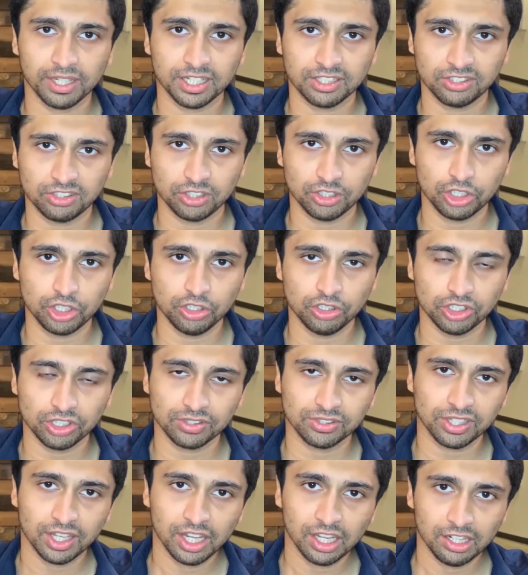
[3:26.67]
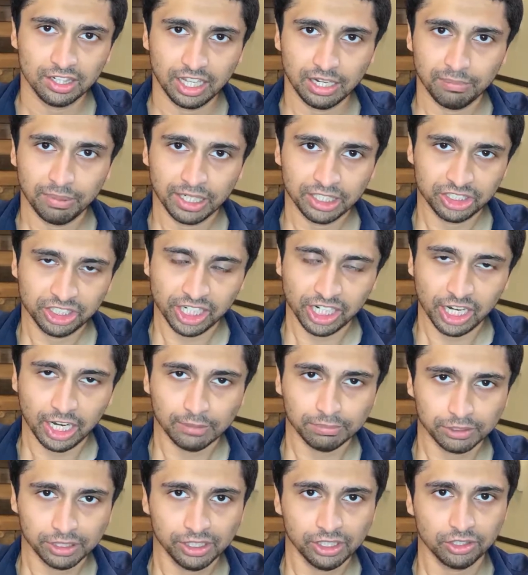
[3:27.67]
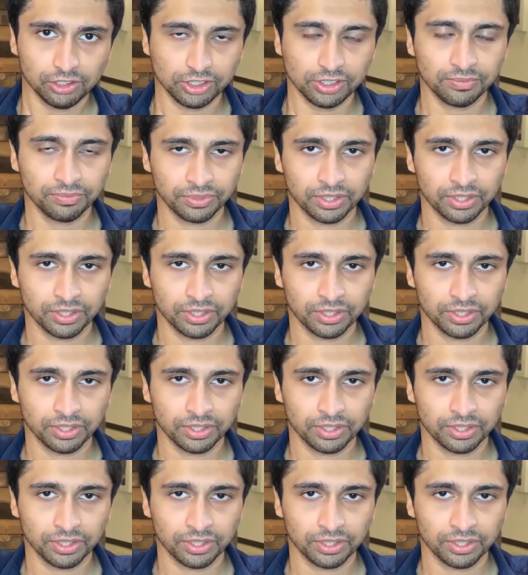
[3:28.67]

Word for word: institutions led by Jedipreneurs